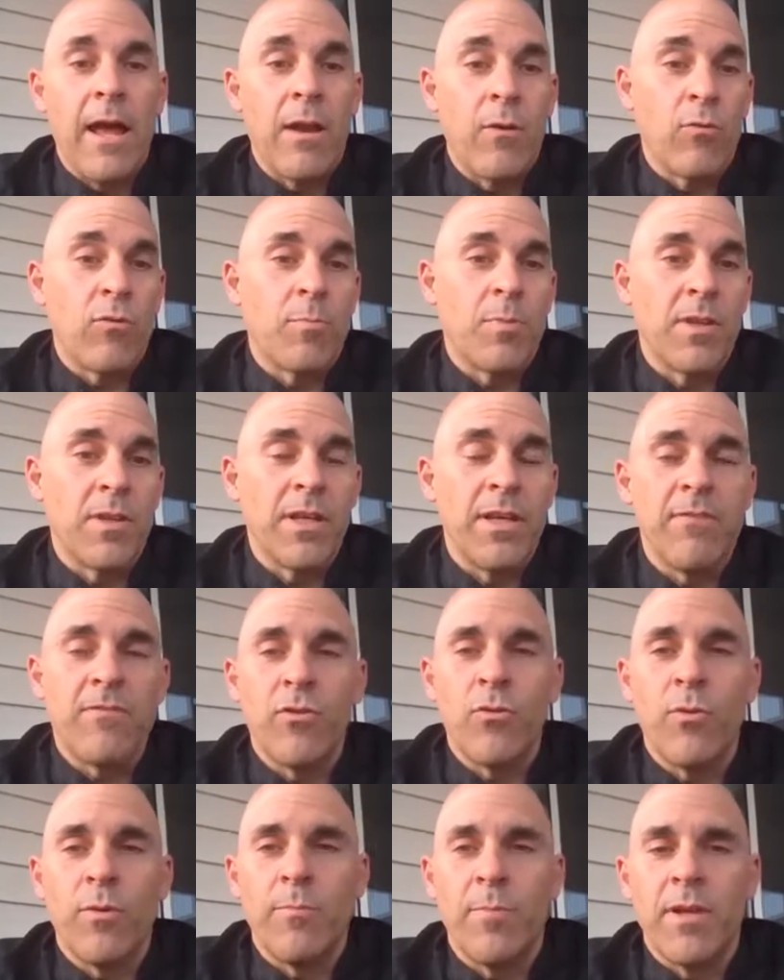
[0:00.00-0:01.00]
and was
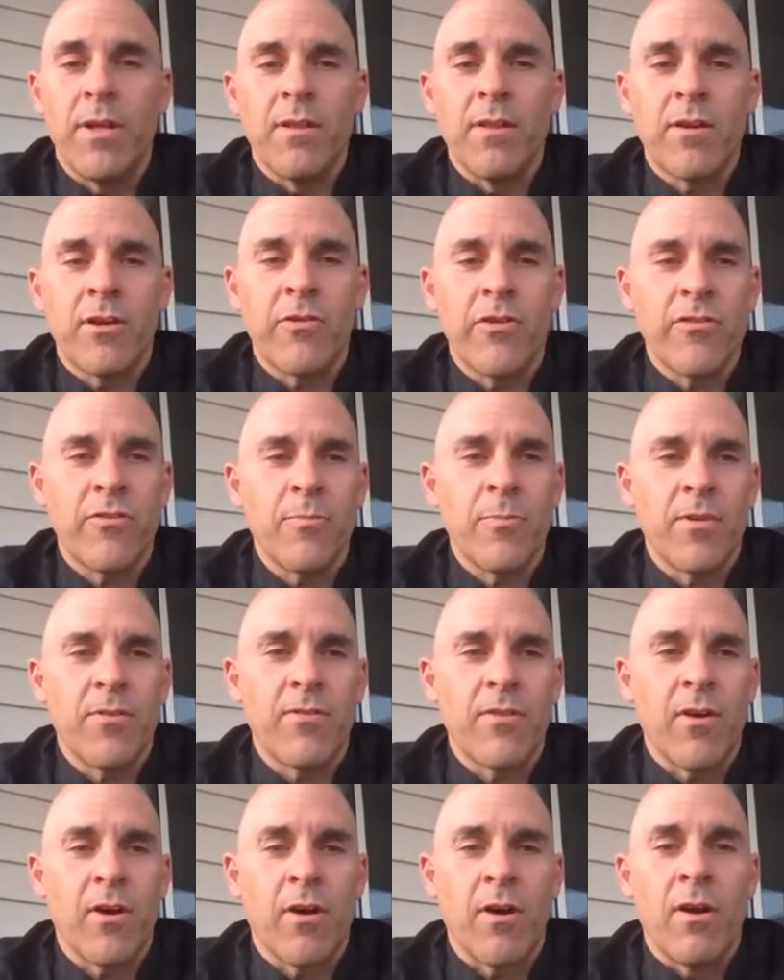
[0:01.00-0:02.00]
believed to have been the
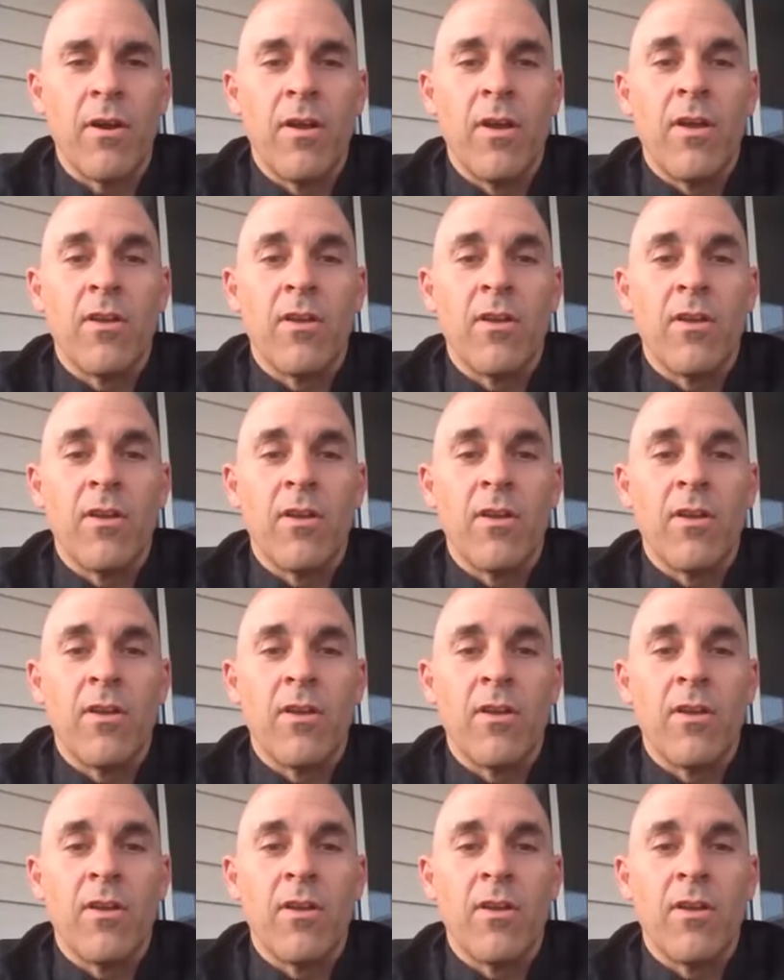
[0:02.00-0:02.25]
Christmas star.